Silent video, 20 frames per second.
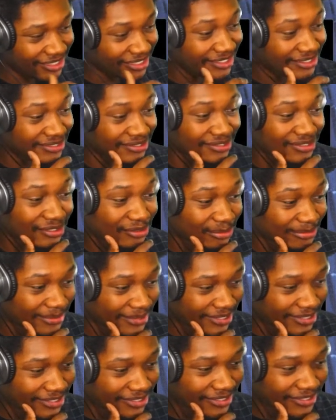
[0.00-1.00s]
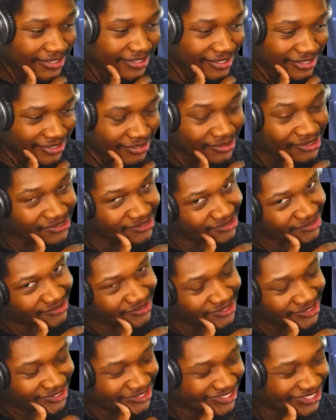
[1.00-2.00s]
That's a good pairing. three three
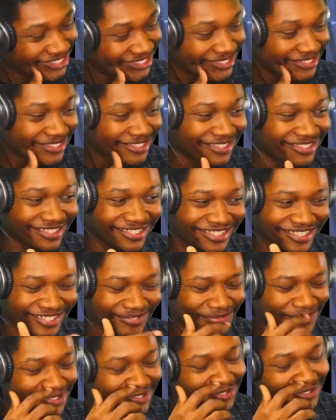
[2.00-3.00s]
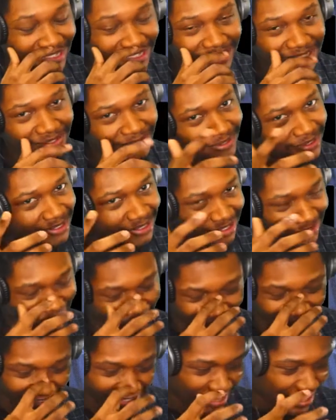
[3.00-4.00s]
three. See, look, bro. I swear,
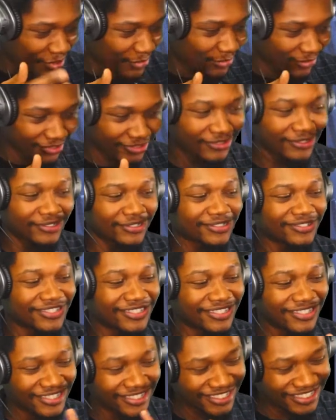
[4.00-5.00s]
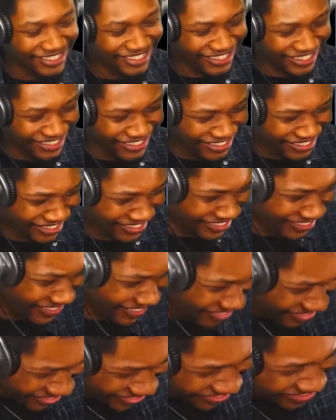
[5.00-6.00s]
bro. But three three three is,
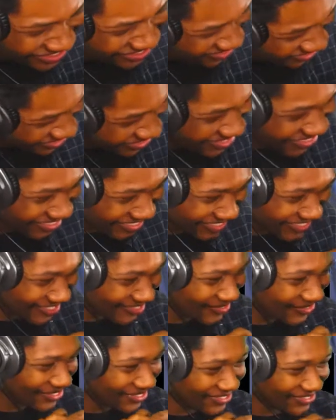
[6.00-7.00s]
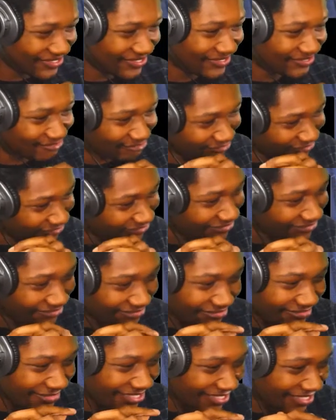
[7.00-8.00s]
yeah, bro.
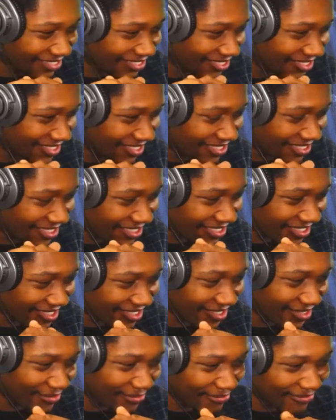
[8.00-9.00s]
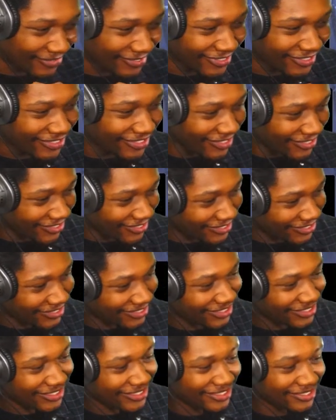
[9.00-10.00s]
That shit is nice. He
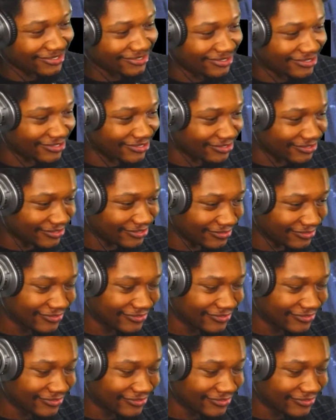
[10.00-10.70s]
said, you know.